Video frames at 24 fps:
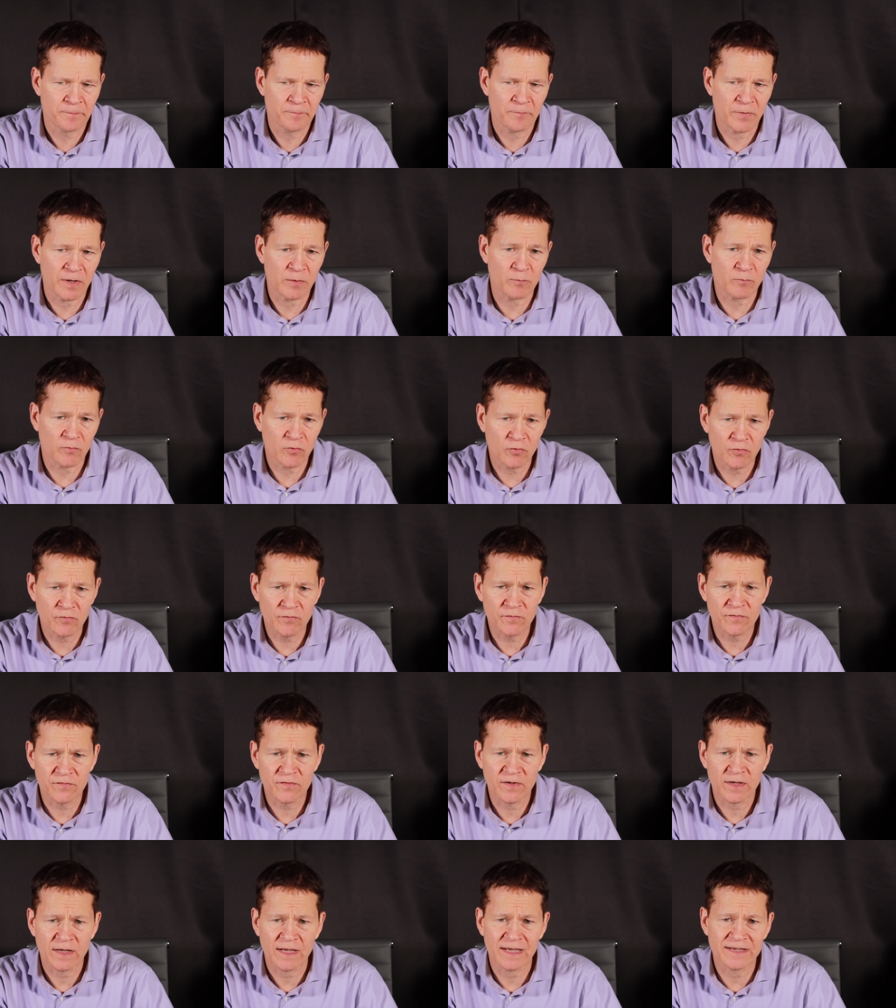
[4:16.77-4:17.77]
but
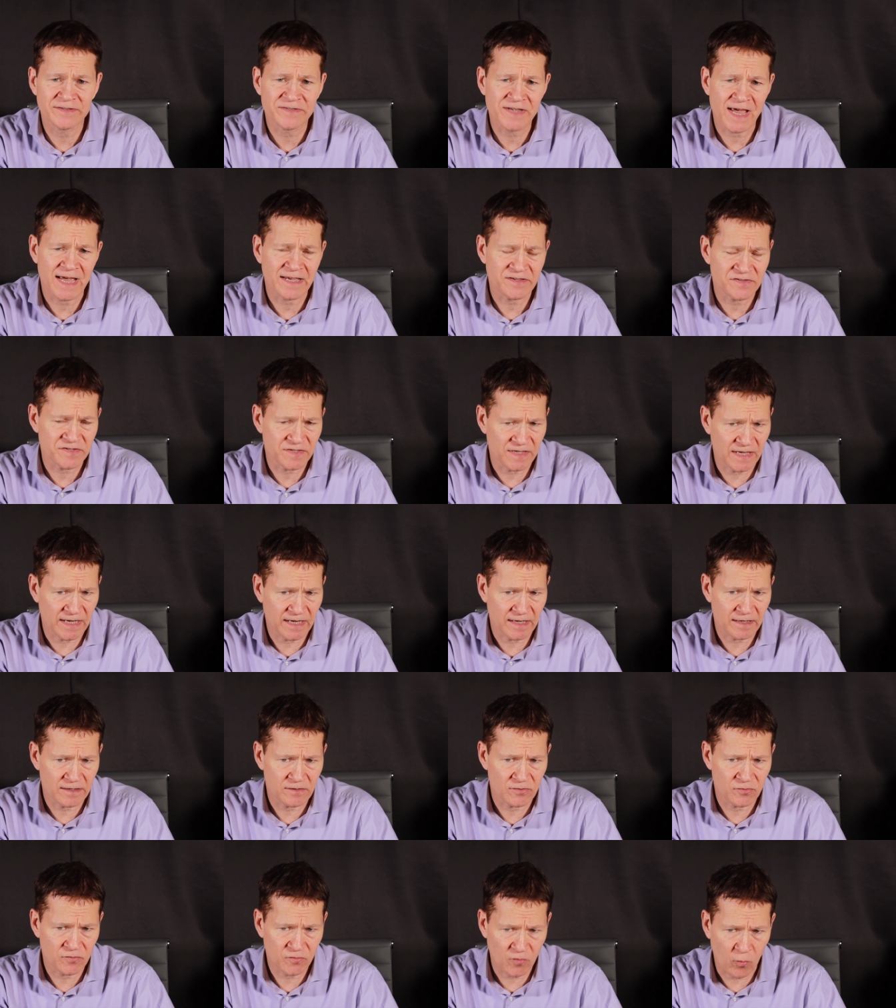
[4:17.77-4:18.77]
moved, as I see
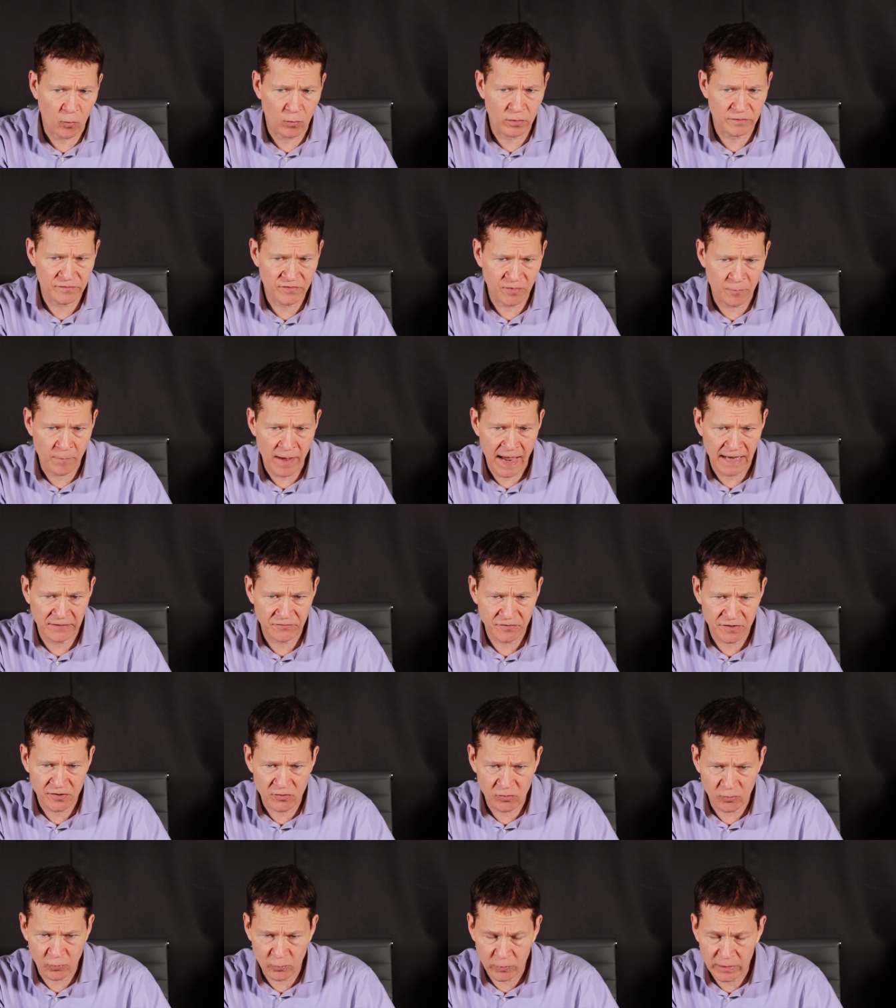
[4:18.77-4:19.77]
it, towards a
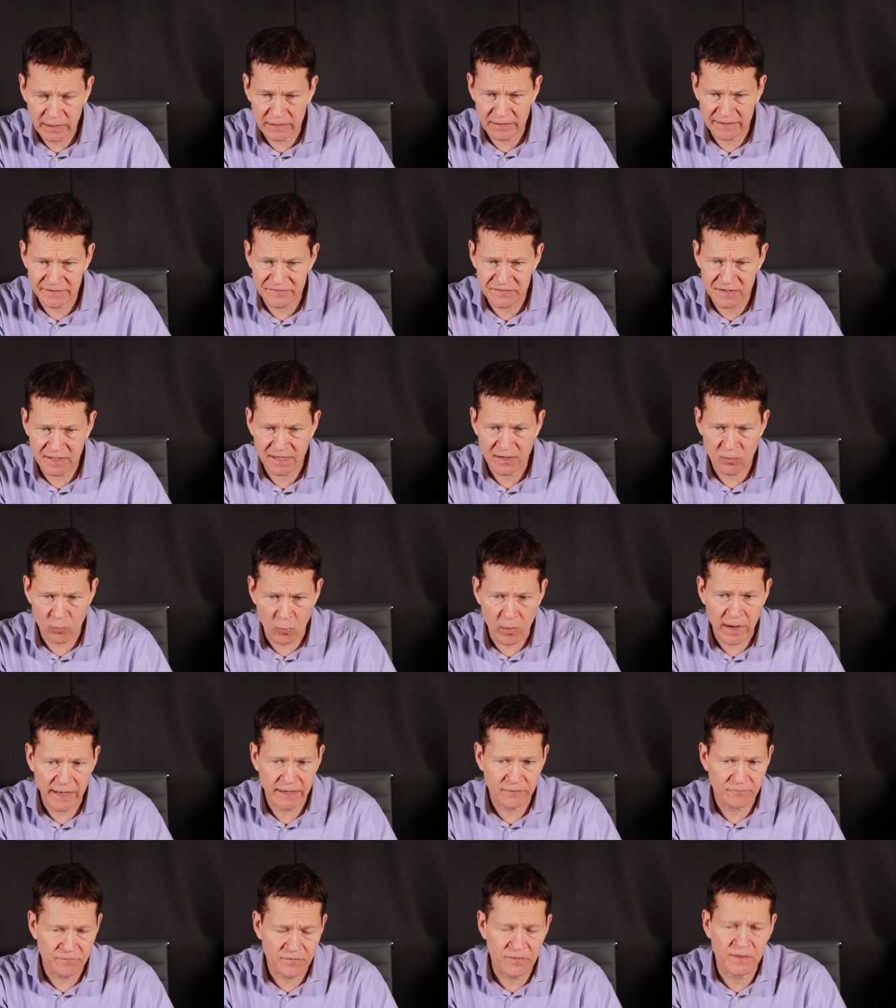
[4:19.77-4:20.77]
magical realistic
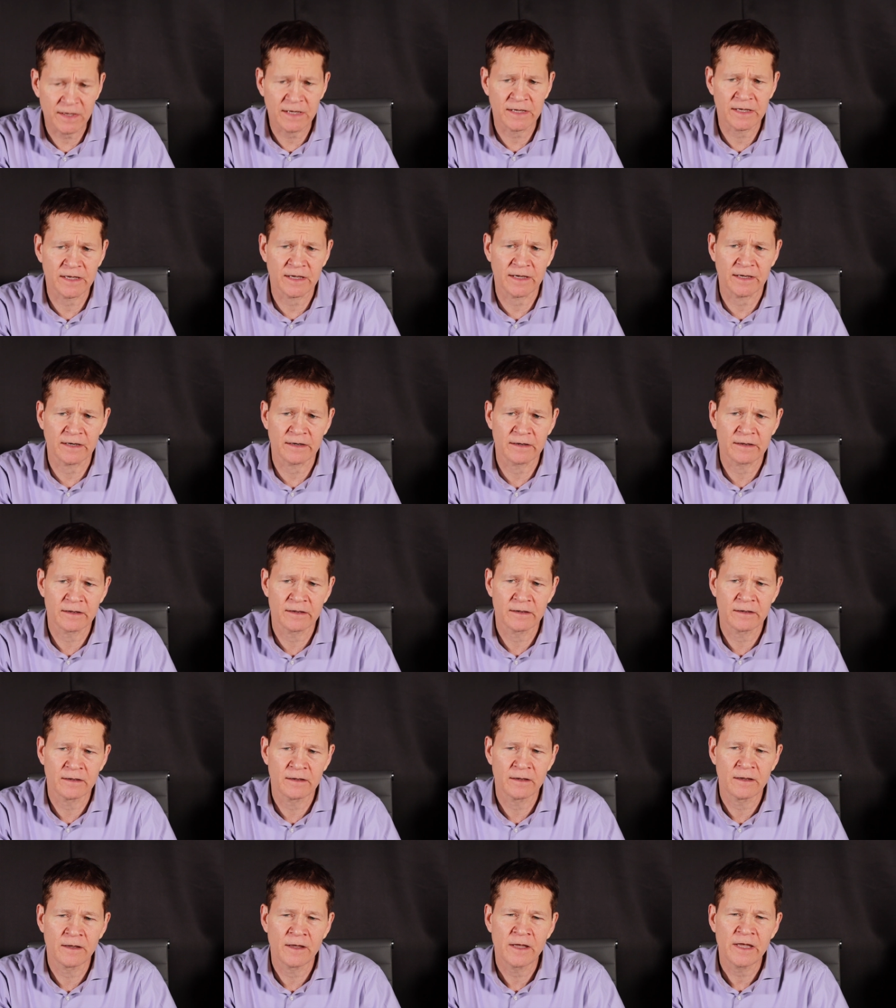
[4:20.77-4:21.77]
way of thinking
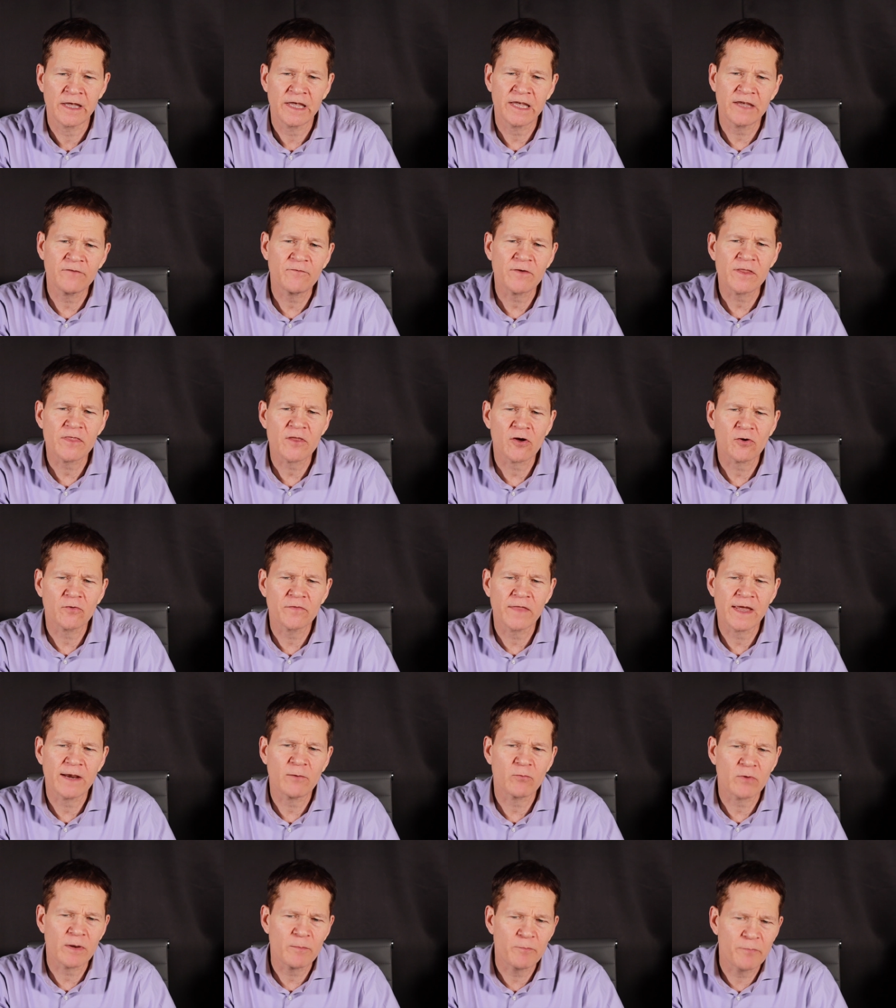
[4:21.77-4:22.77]
even though
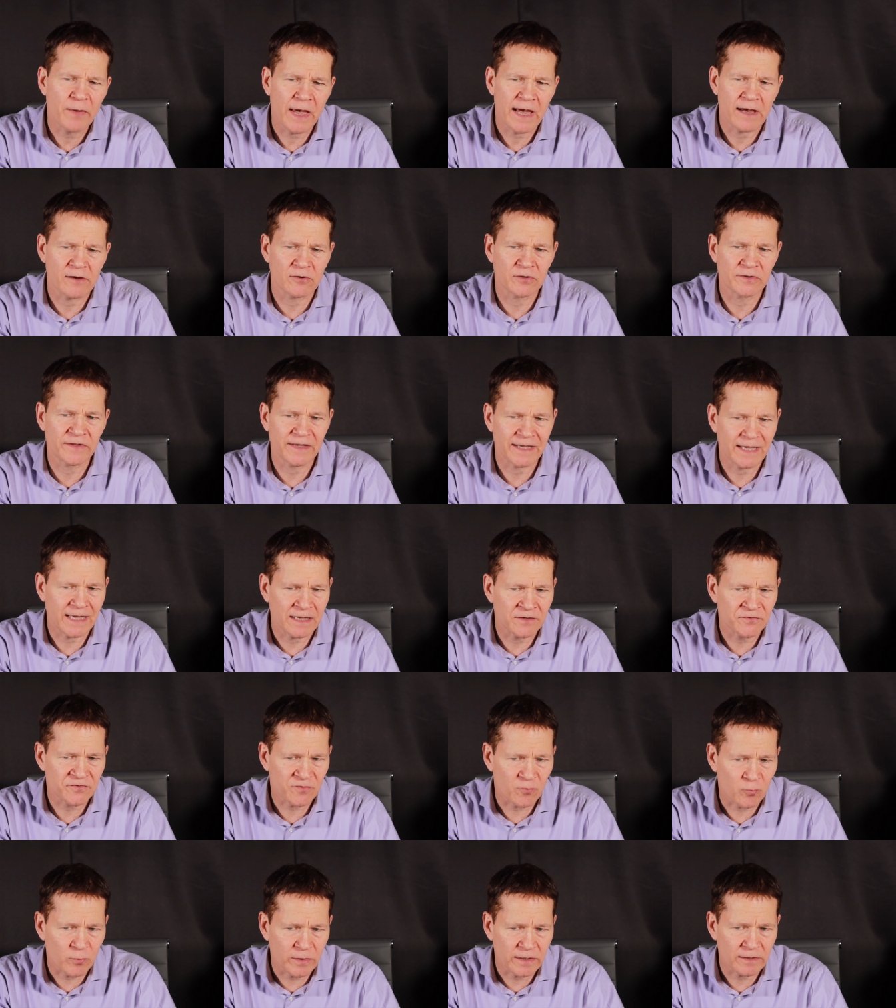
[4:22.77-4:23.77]
they rebelled
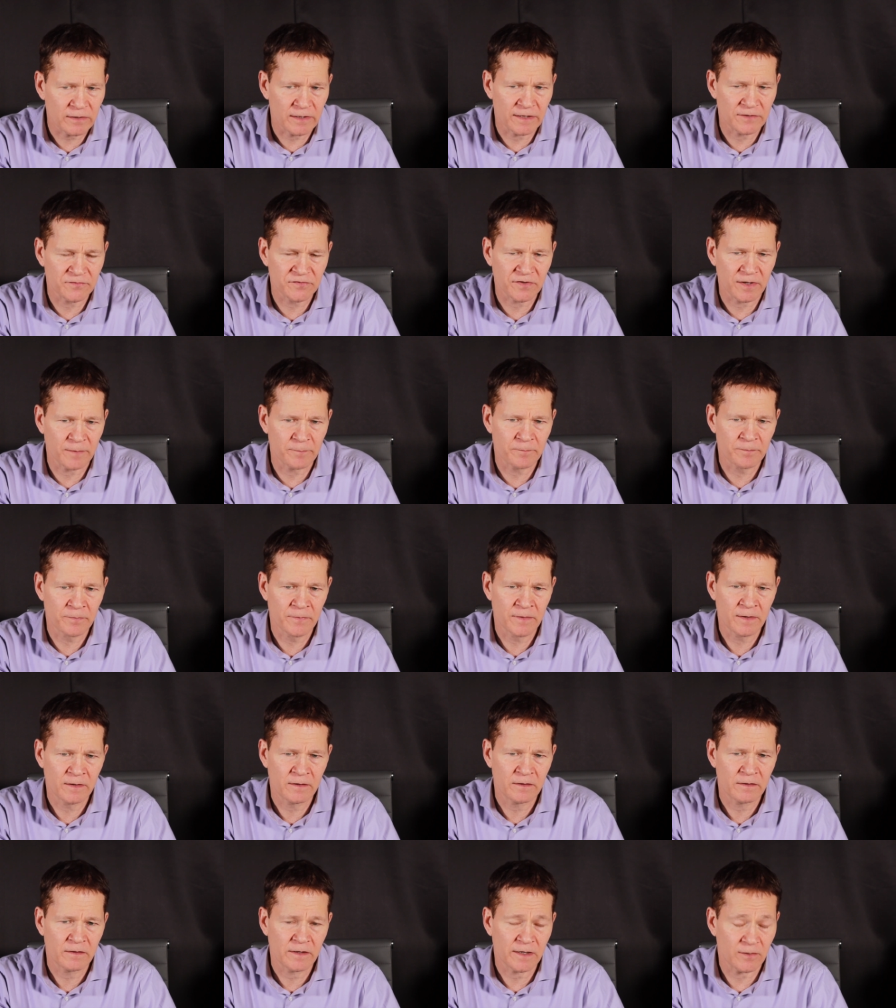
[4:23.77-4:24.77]
against realism,
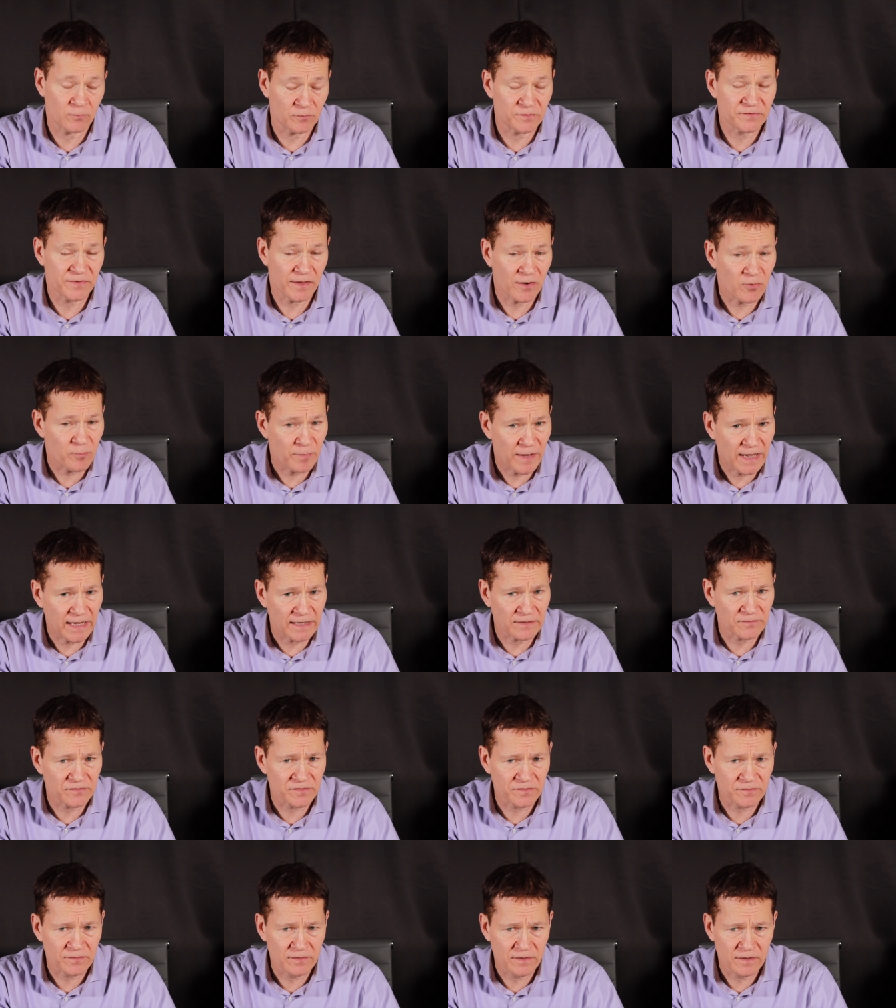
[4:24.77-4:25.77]
it was their
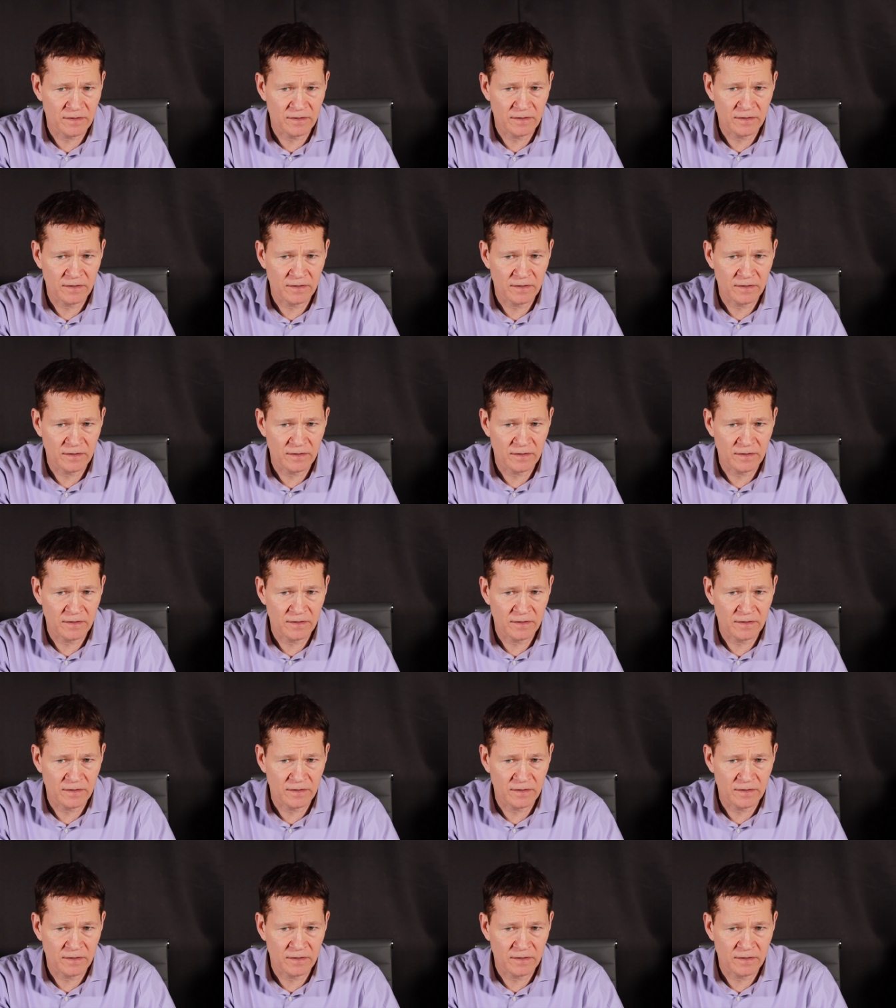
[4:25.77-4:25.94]
base.